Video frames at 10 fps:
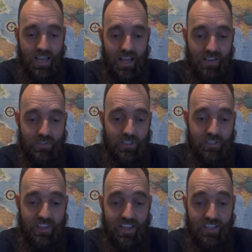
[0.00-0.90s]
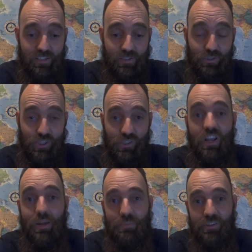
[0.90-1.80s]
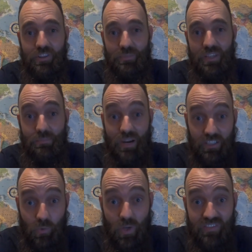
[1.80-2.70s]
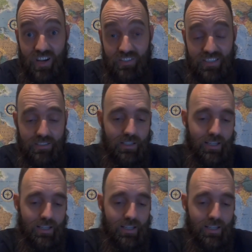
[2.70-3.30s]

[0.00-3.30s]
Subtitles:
I've heard that you should not put them in the microwave oven.